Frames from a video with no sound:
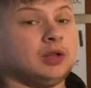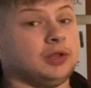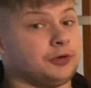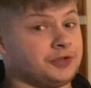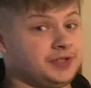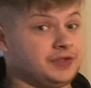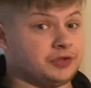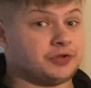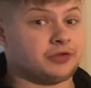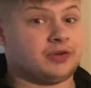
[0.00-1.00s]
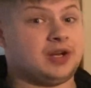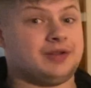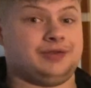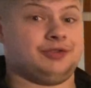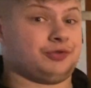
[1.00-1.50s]
Little Caesars
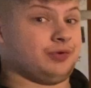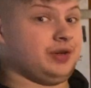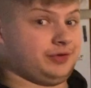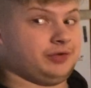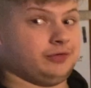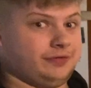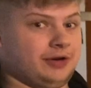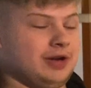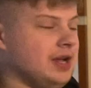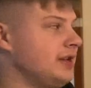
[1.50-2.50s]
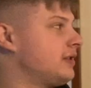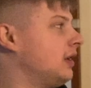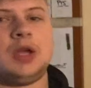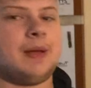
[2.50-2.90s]
Arena in Detroit is also very nice.